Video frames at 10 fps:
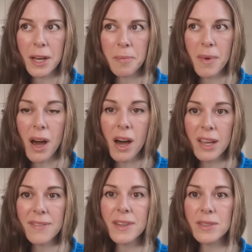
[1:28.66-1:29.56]
um,
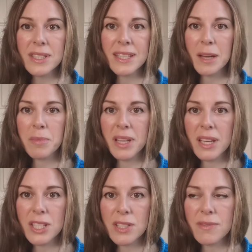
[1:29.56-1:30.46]
I filled in the
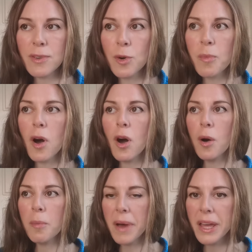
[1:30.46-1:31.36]
application form
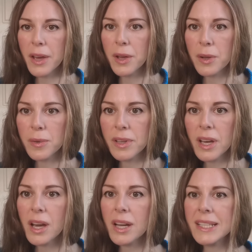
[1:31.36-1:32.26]
on my own.
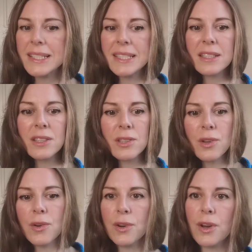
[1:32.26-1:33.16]
I did
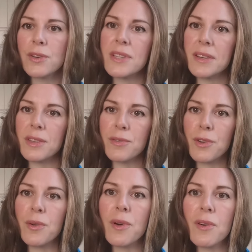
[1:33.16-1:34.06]
not go down the
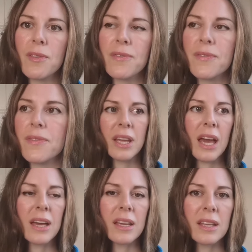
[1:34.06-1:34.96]
route of
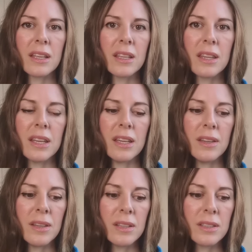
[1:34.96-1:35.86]
getting
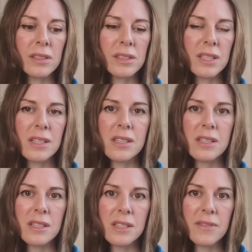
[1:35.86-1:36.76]
the
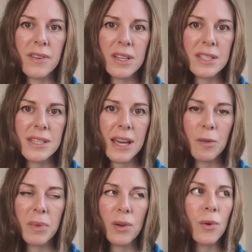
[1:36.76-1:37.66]
citizens' advice to
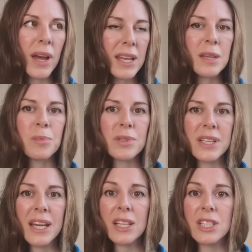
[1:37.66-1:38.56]
help me or
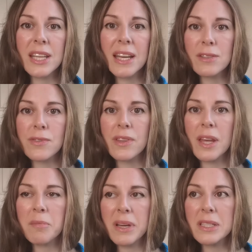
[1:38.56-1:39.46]
anybody actually else for
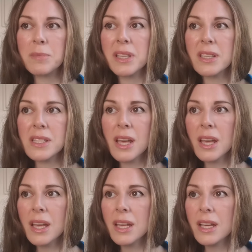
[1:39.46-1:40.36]
that matter because,